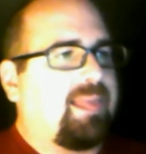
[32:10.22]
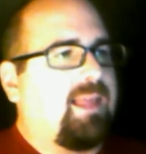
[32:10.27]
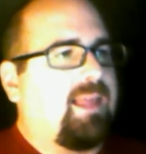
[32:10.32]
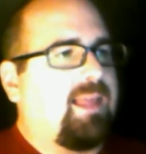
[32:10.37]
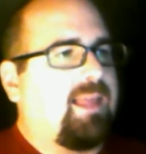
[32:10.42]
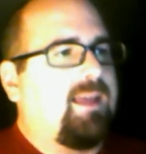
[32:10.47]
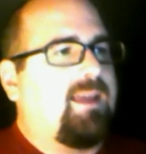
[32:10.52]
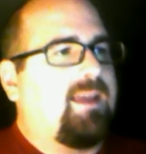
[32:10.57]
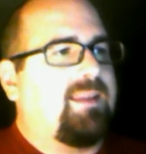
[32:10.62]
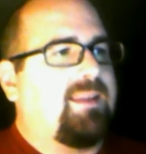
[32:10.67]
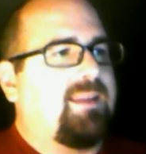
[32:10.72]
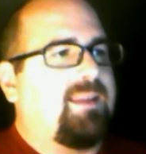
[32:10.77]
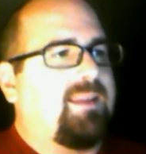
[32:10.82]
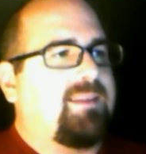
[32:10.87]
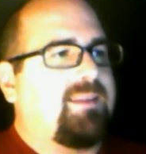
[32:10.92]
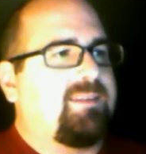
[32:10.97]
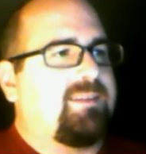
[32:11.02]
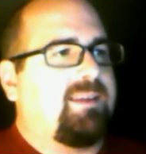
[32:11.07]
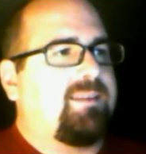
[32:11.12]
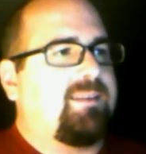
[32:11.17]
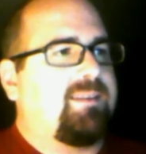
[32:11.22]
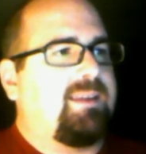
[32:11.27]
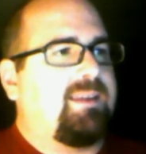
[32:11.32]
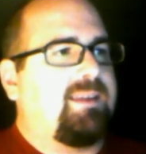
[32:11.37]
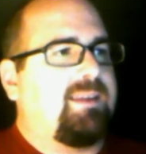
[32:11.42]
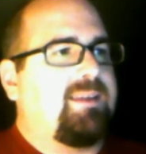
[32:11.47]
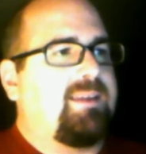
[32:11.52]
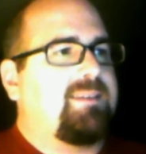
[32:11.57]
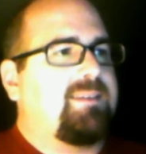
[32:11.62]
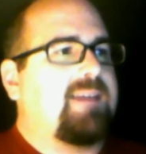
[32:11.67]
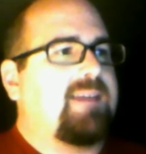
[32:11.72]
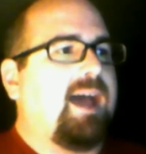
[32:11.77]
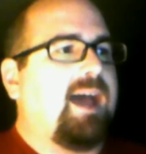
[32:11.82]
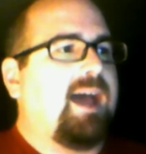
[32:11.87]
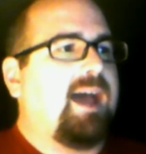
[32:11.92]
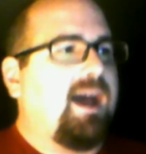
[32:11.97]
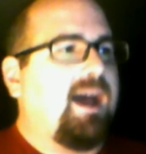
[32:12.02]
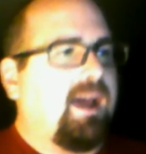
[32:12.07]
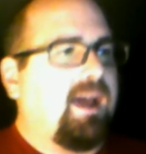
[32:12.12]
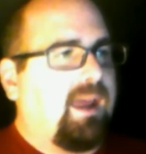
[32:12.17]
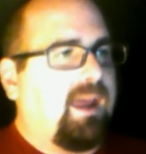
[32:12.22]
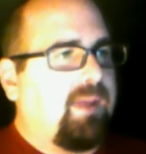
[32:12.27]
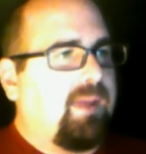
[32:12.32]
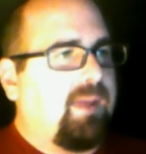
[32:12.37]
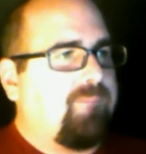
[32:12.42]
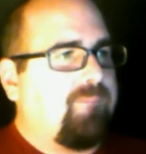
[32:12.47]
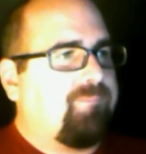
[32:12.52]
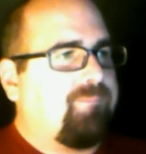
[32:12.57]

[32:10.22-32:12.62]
and then says in time.